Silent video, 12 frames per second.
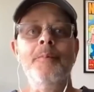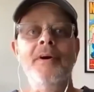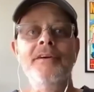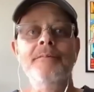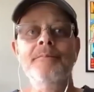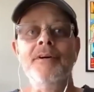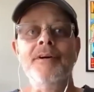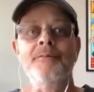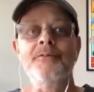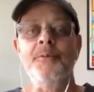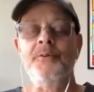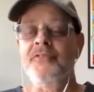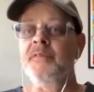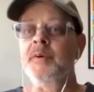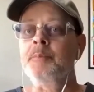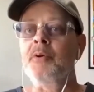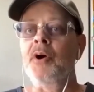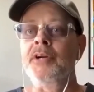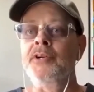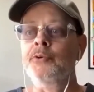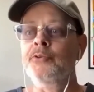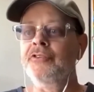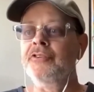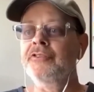for my specific
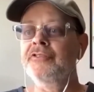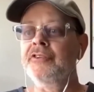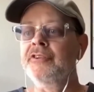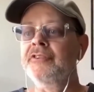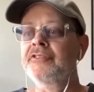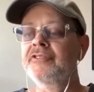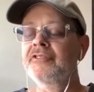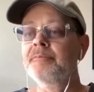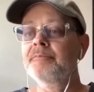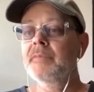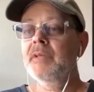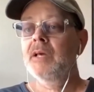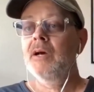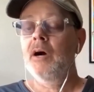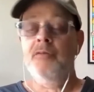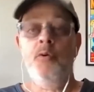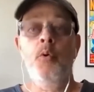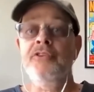prognosis, it's, of